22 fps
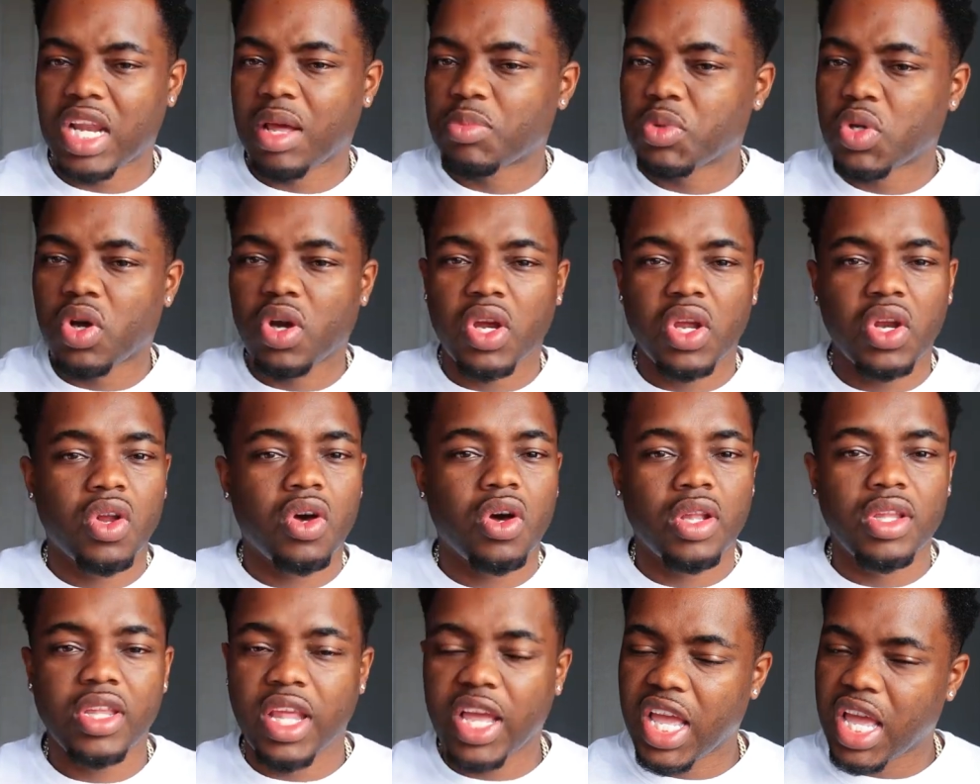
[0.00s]
I'm talking
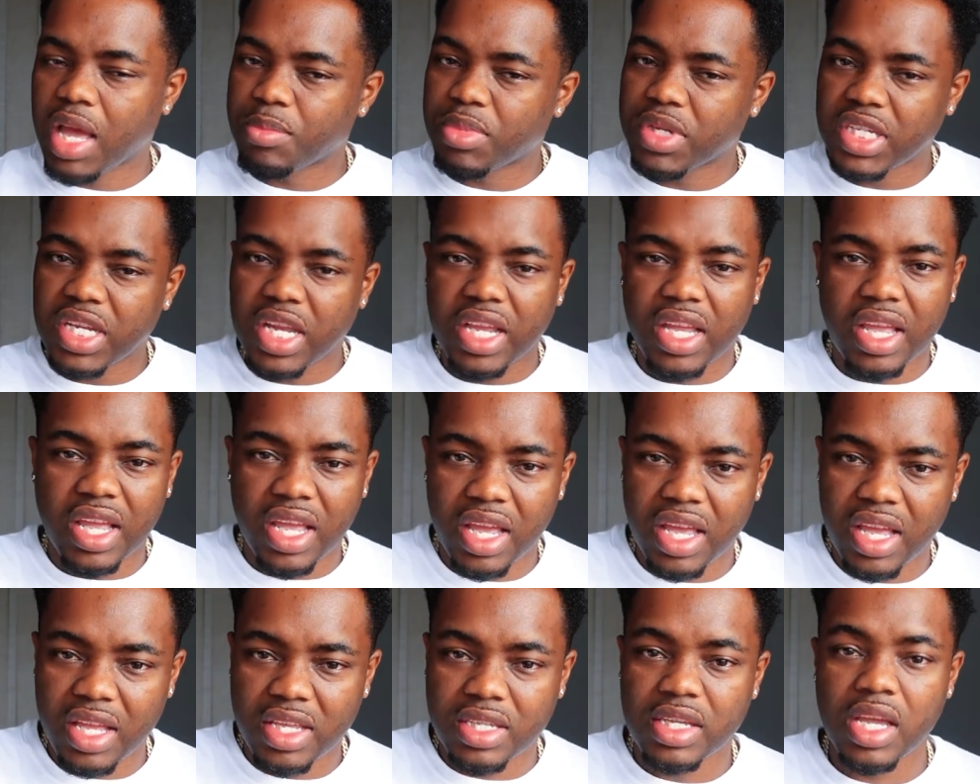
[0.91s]
all day. I'm shaking
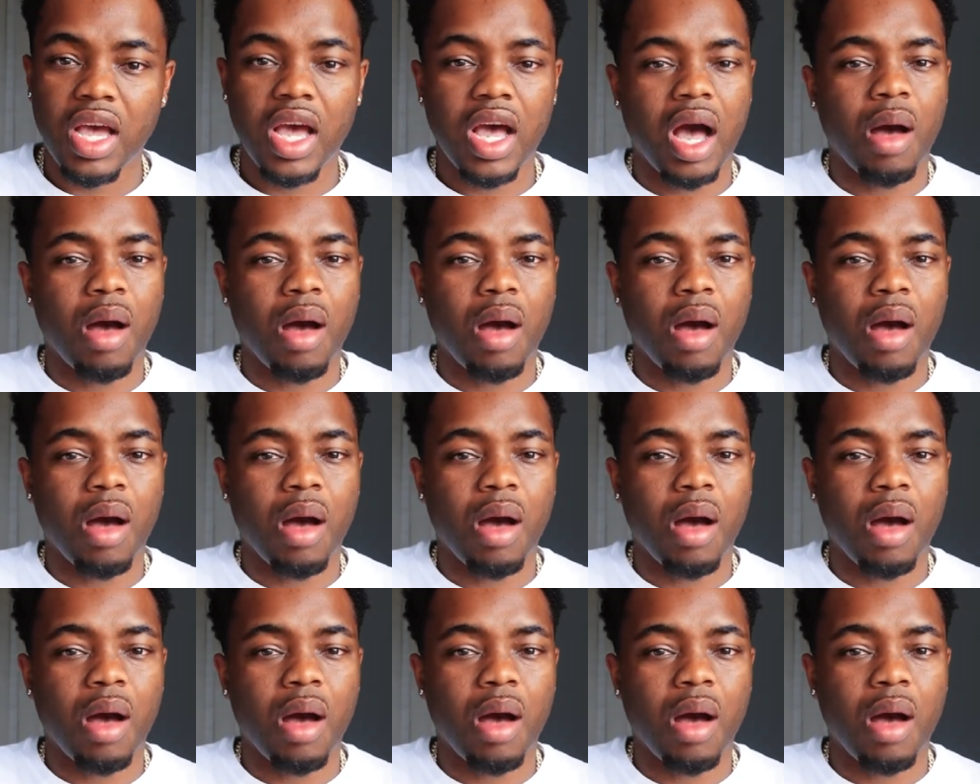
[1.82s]
hands.